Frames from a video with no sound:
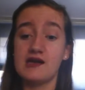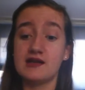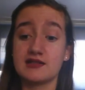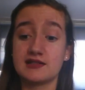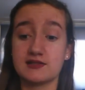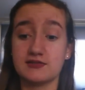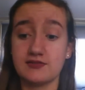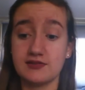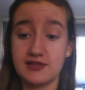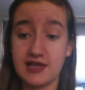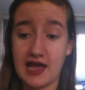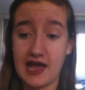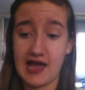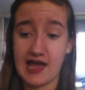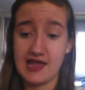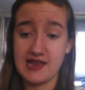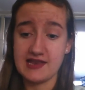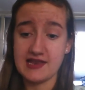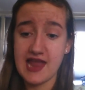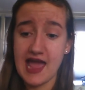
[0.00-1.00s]
So yeah,
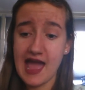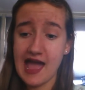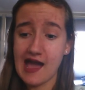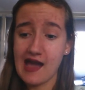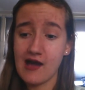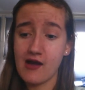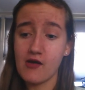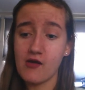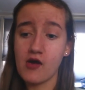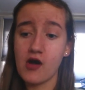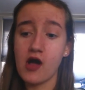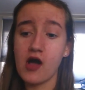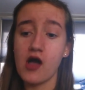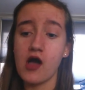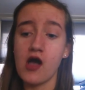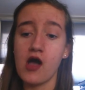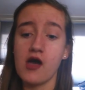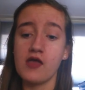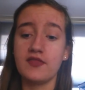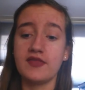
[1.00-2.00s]
and now
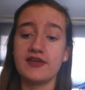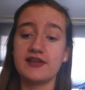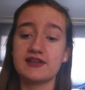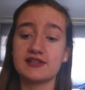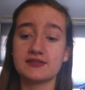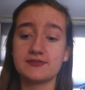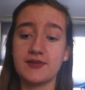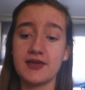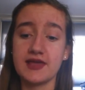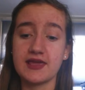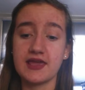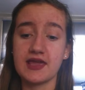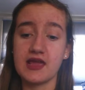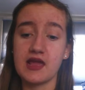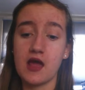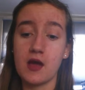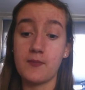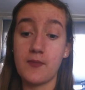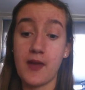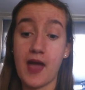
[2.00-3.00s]
they just make
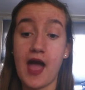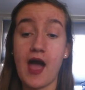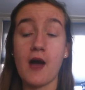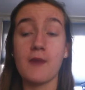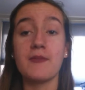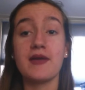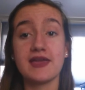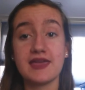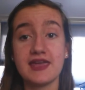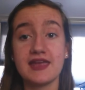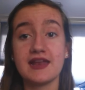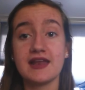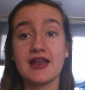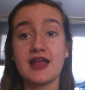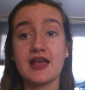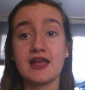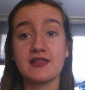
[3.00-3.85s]
it about making,